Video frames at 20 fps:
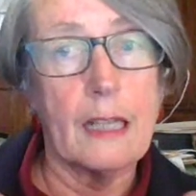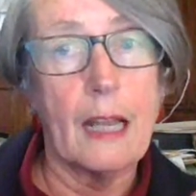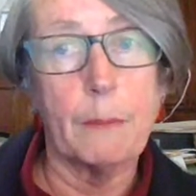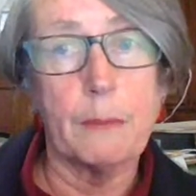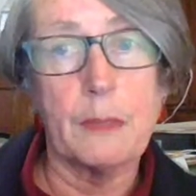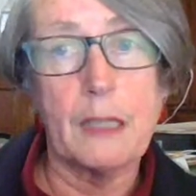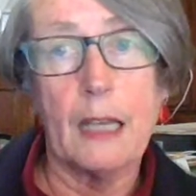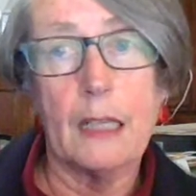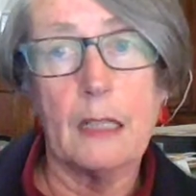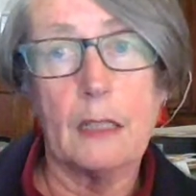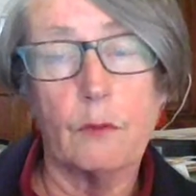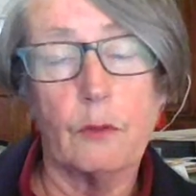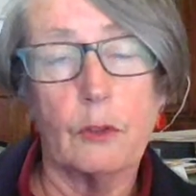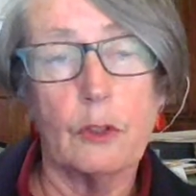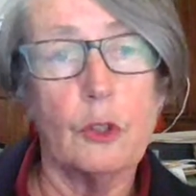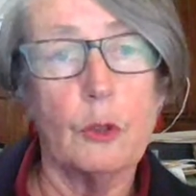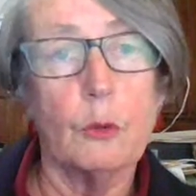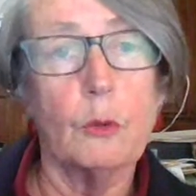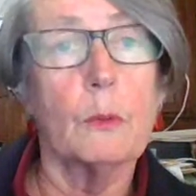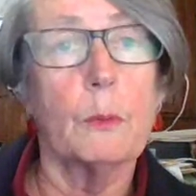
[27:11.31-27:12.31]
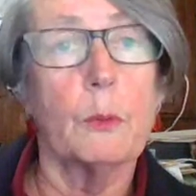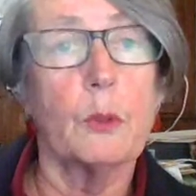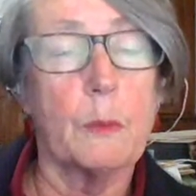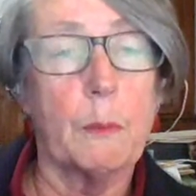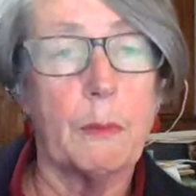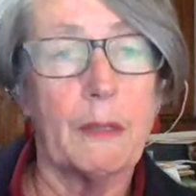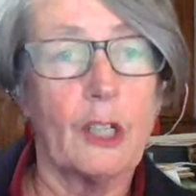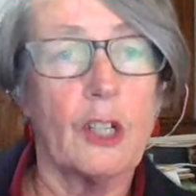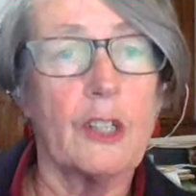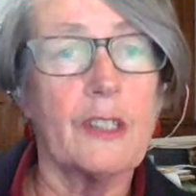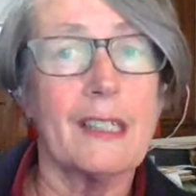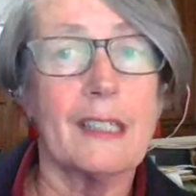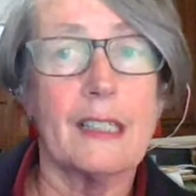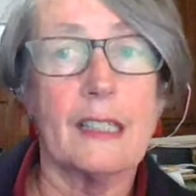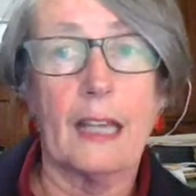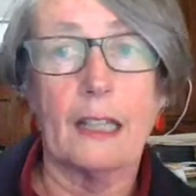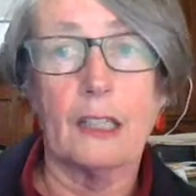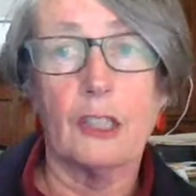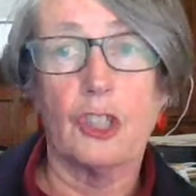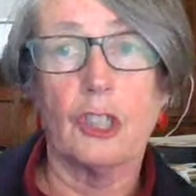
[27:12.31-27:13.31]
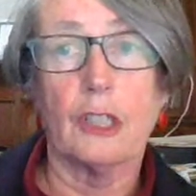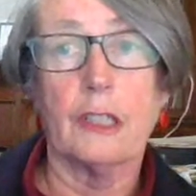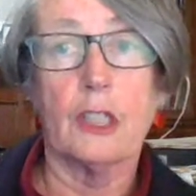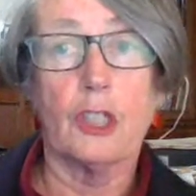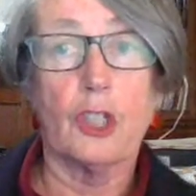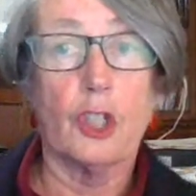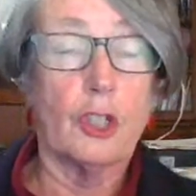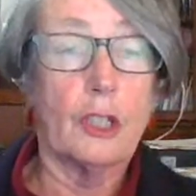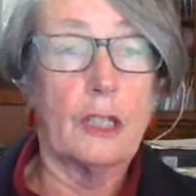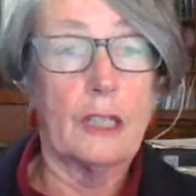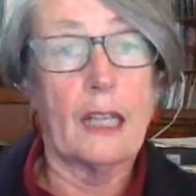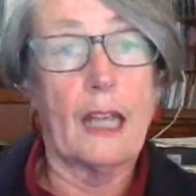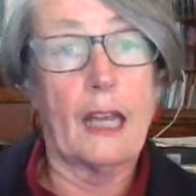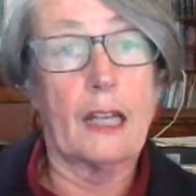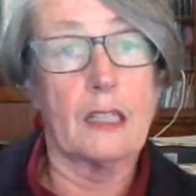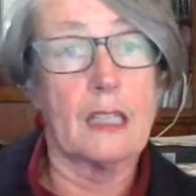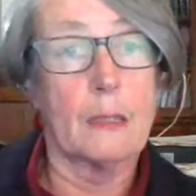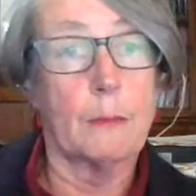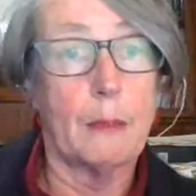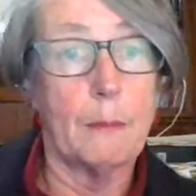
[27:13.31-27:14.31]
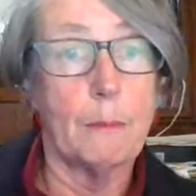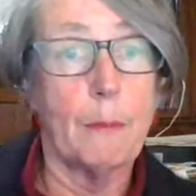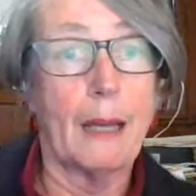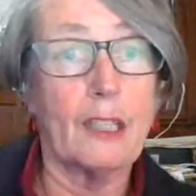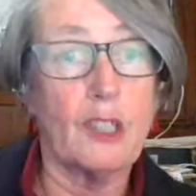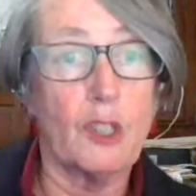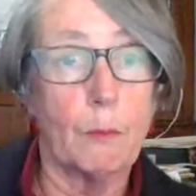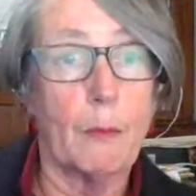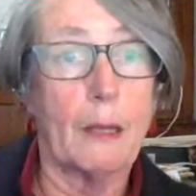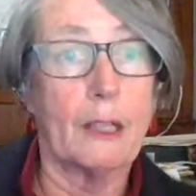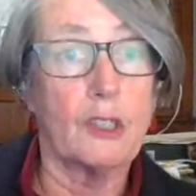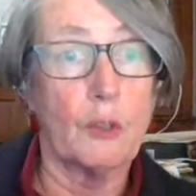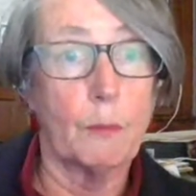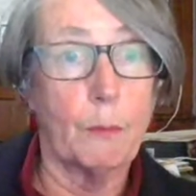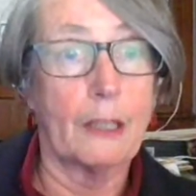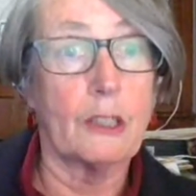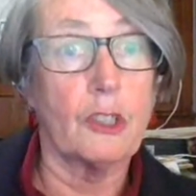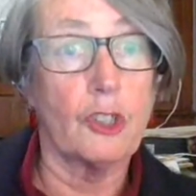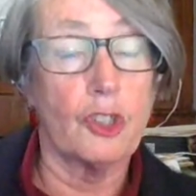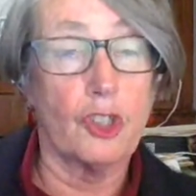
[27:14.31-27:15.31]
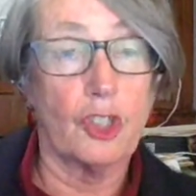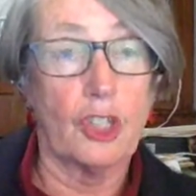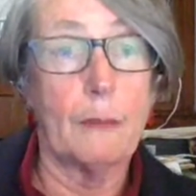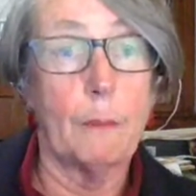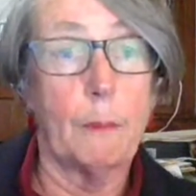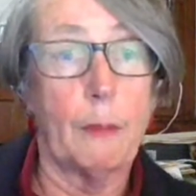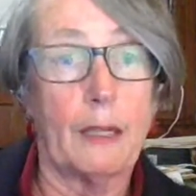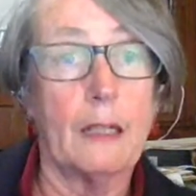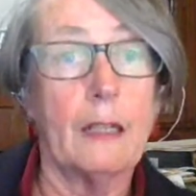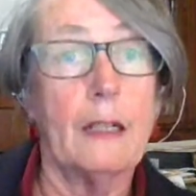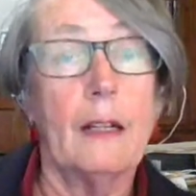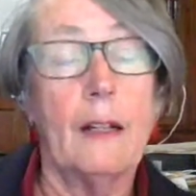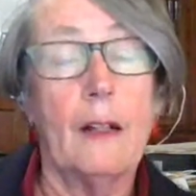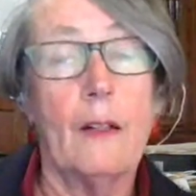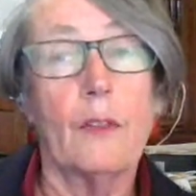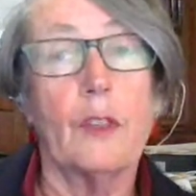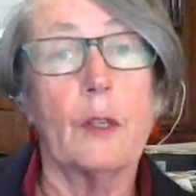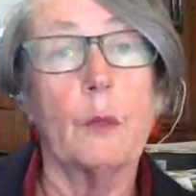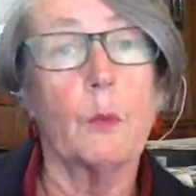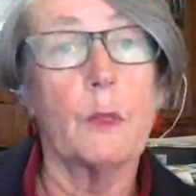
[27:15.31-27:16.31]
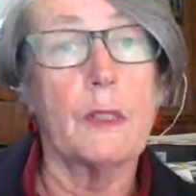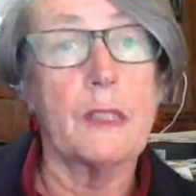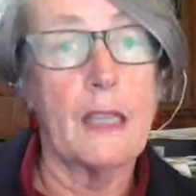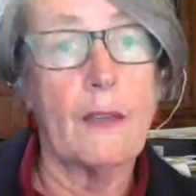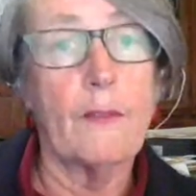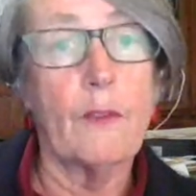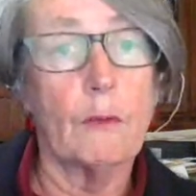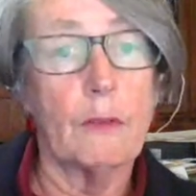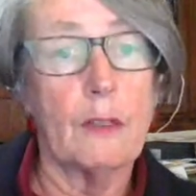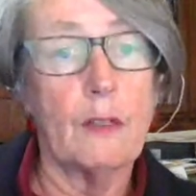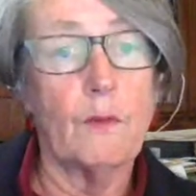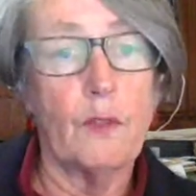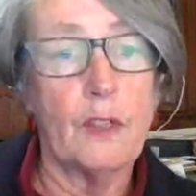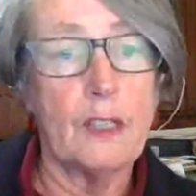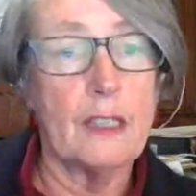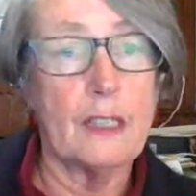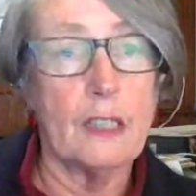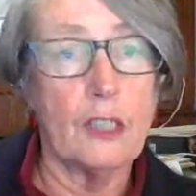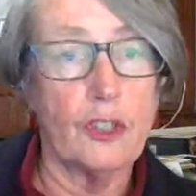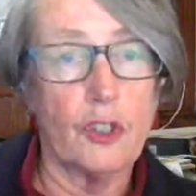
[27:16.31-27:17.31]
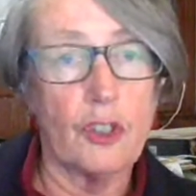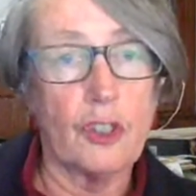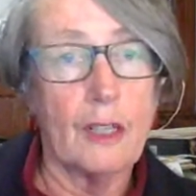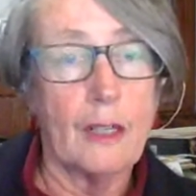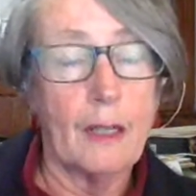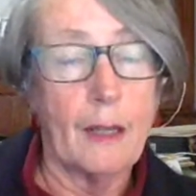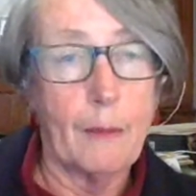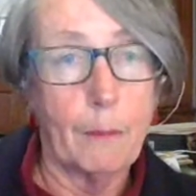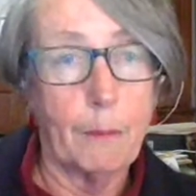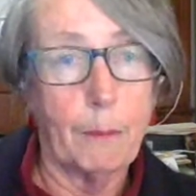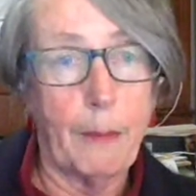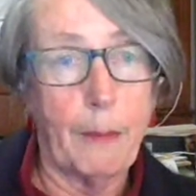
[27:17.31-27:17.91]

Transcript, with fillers: uptake of renewables, because it's actually turning out to be much, much, much cheaper than was ever envisaged